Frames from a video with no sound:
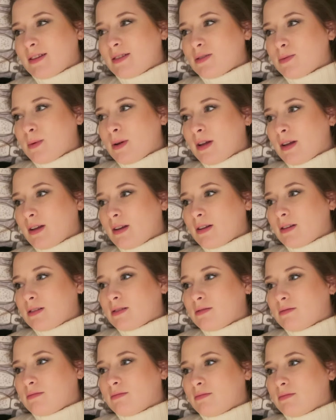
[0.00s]
this week.
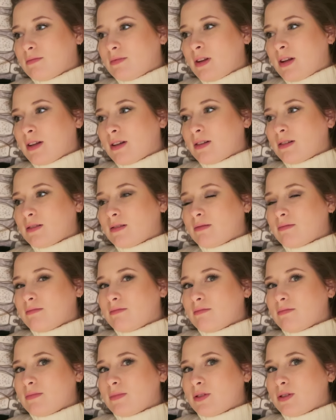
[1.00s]
Like,
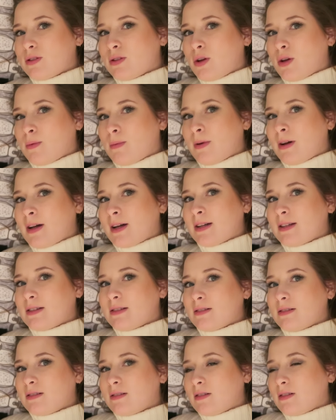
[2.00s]
so
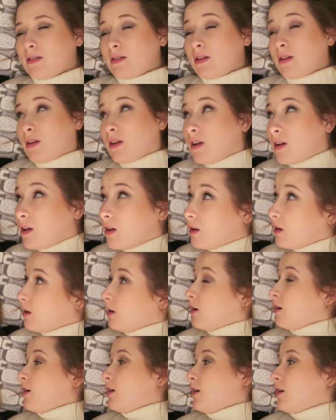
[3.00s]
bad.
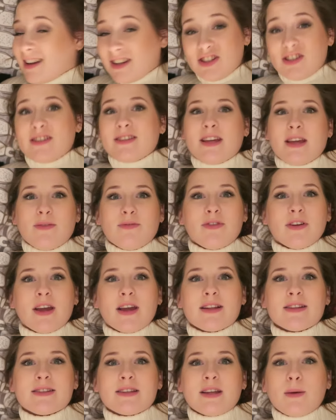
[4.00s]
I just keep
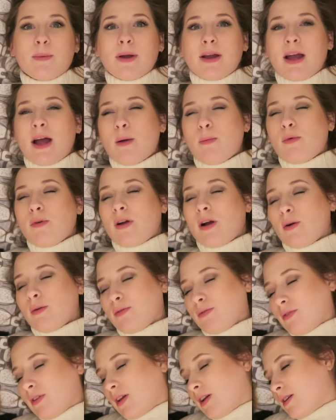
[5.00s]
forgetting to get my camera out
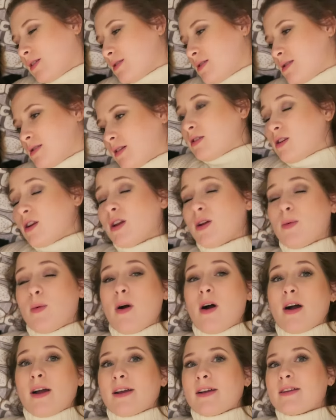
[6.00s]
of things. I don't know
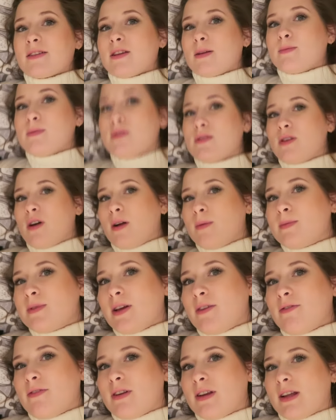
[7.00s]
why, because I'm, I'm
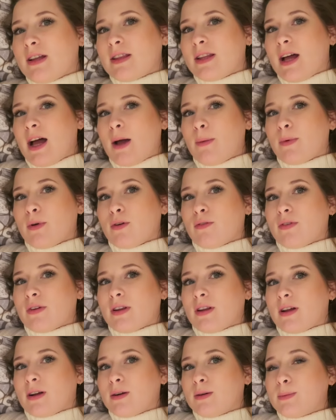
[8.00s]
definitely in the habit of
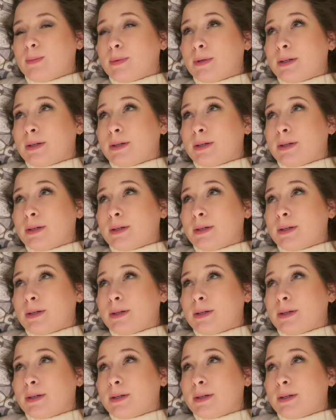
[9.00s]
it now,